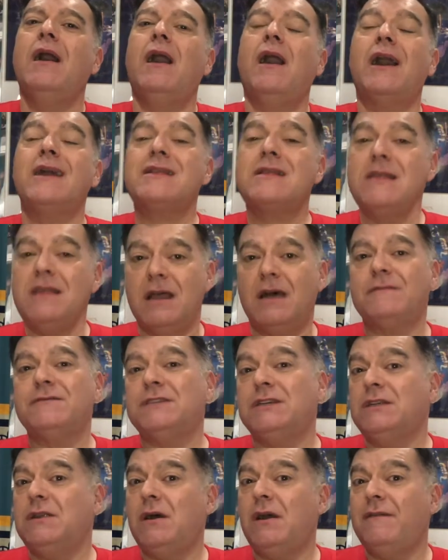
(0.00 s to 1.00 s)
I'd love
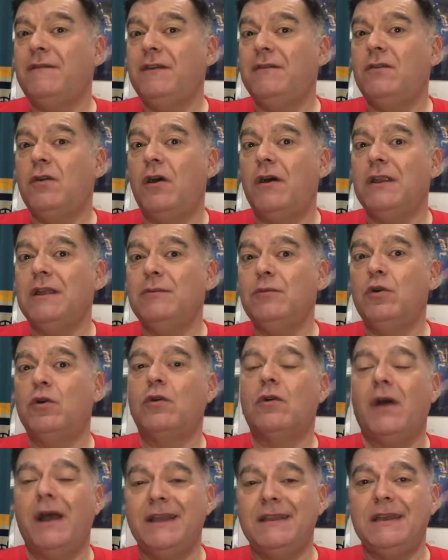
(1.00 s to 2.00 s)
to know if you've got any
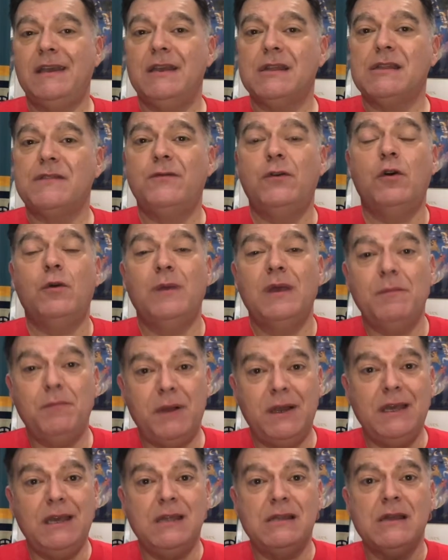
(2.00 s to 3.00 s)
more ideas for me.
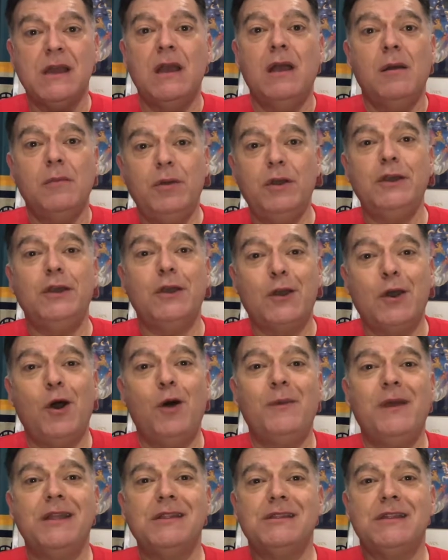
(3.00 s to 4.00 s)
Please put your
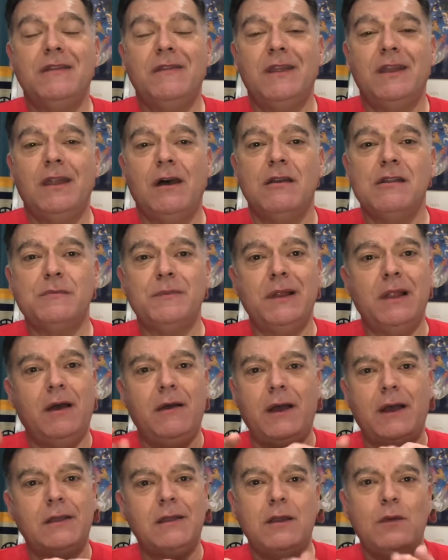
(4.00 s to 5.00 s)
comments in the notes
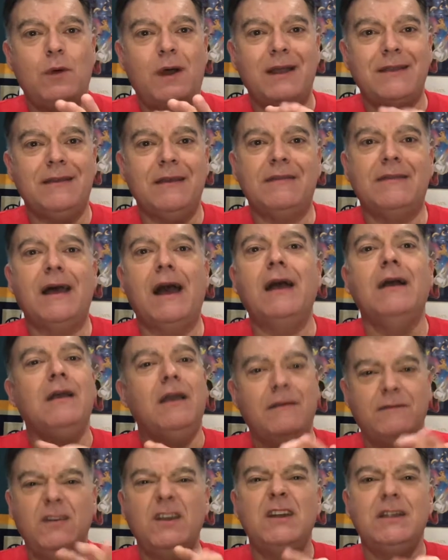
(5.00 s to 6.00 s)
below. I don't know why I did that.
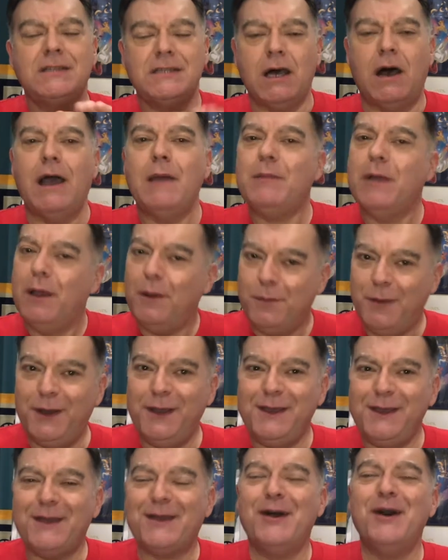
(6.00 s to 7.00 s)
If you're going to type, put
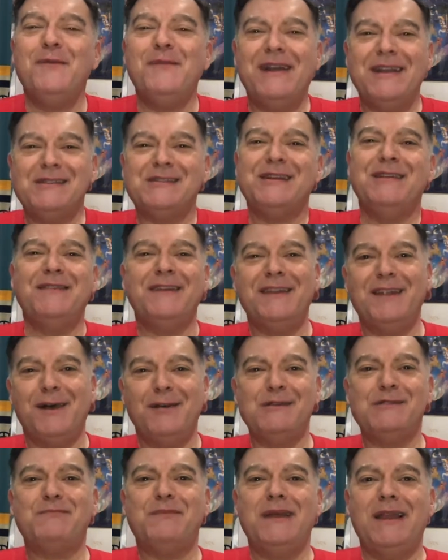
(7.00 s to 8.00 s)
your comments in the
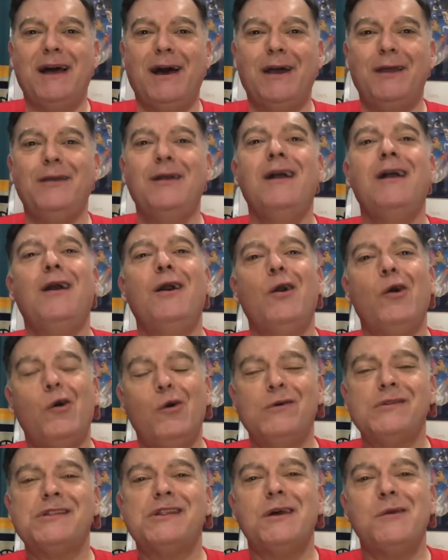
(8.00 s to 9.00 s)
notes below.
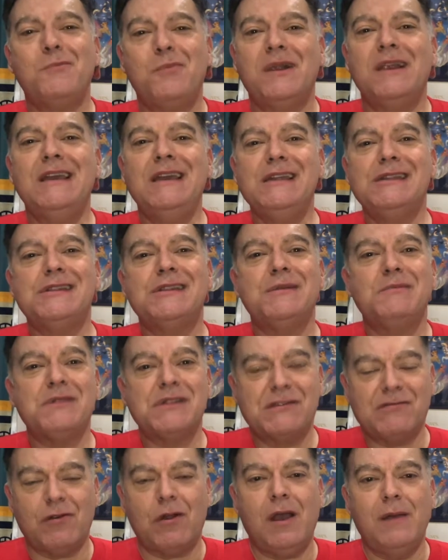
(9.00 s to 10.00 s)
Also, please
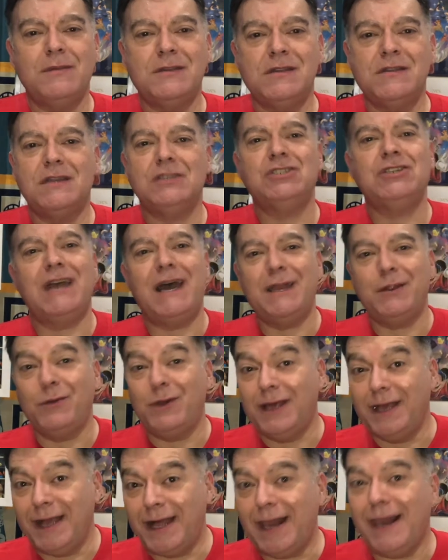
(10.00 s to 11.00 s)
subscribe to the channel
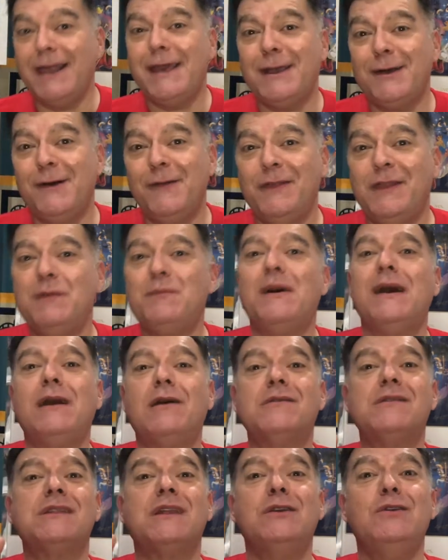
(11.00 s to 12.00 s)
and click on the
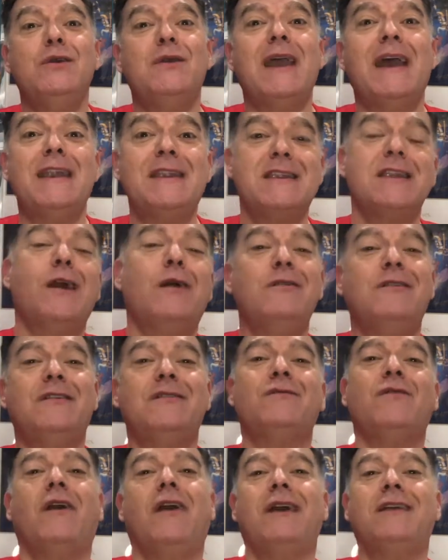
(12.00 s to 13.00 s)
bell so you get
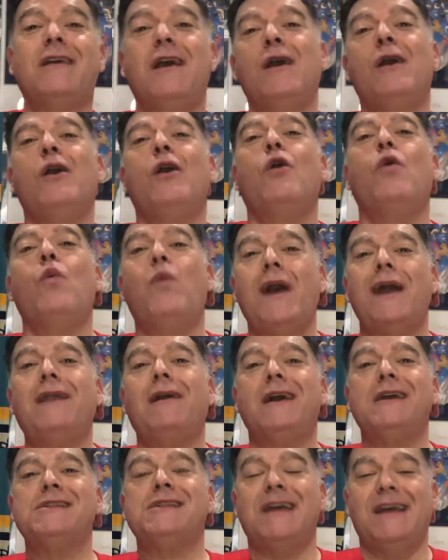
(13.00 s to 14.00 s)
notified when
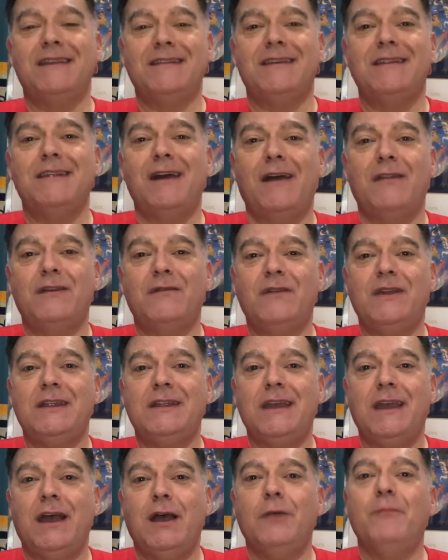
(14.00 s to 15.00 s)
I send another
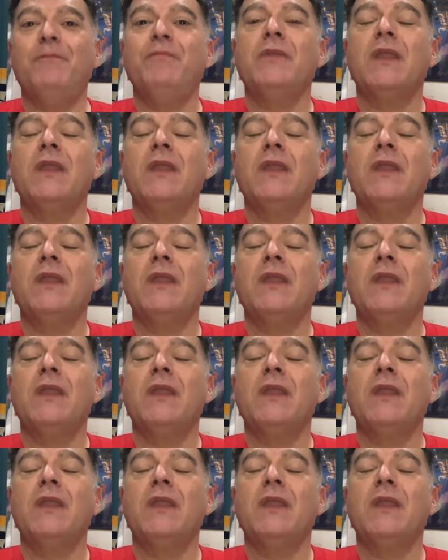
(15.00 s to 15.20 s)
video.